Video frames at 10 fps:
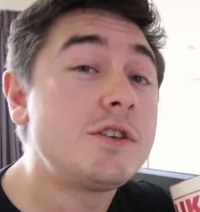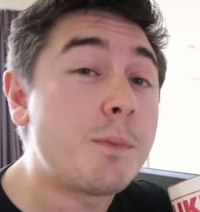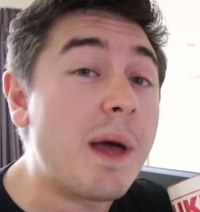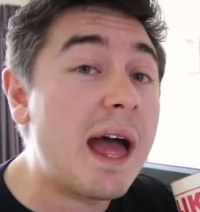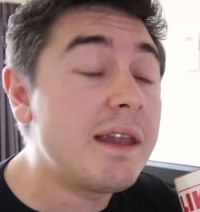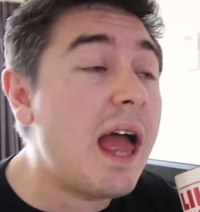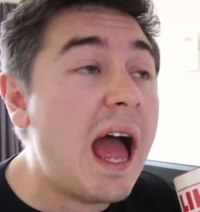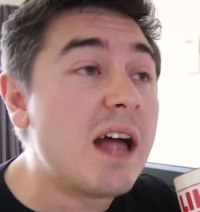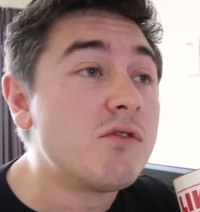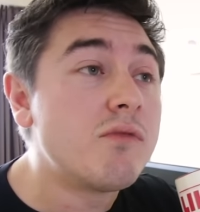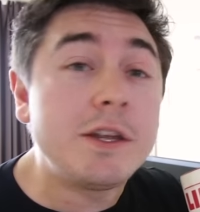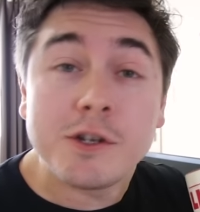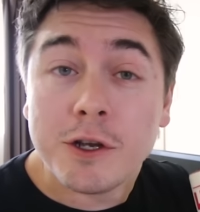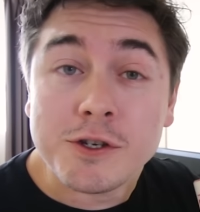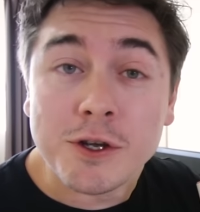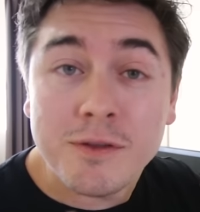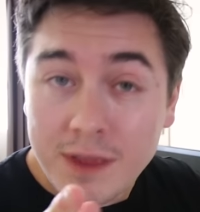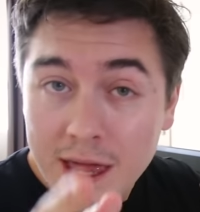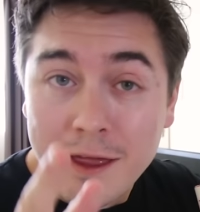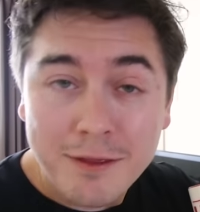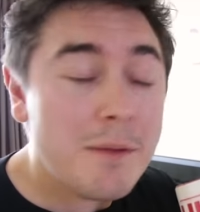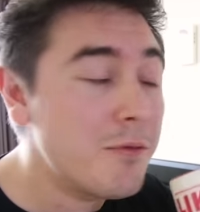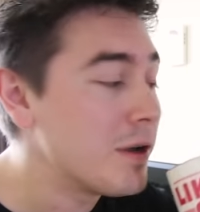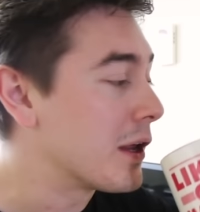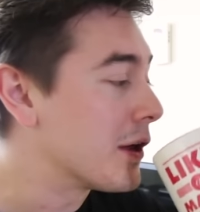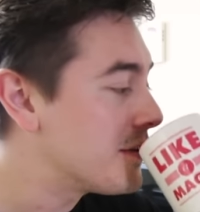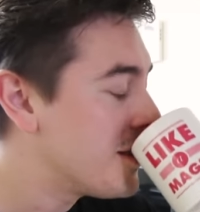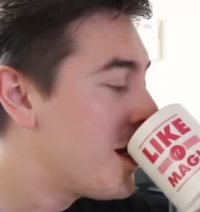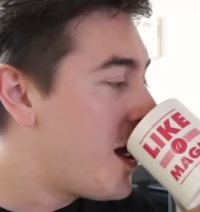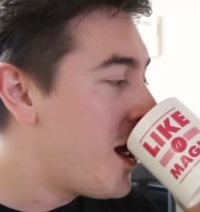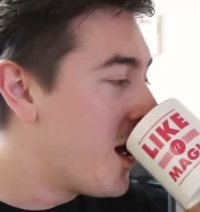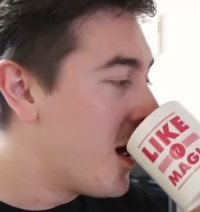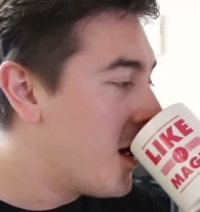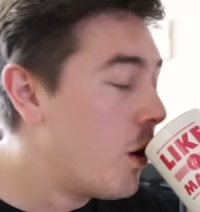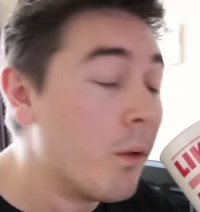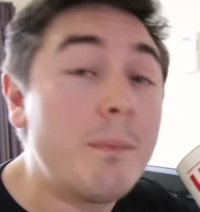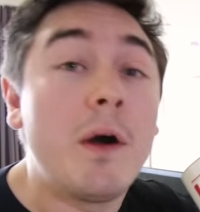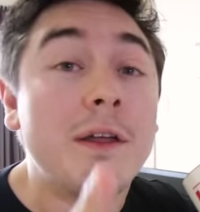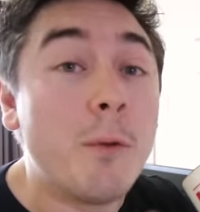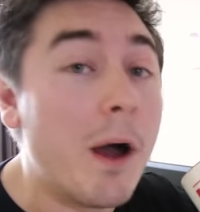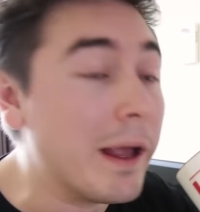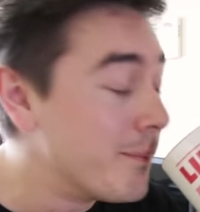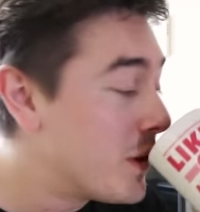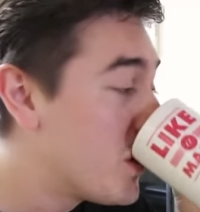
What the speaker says: in Japan and Rachel and Jin, they're pretty good. And by the way...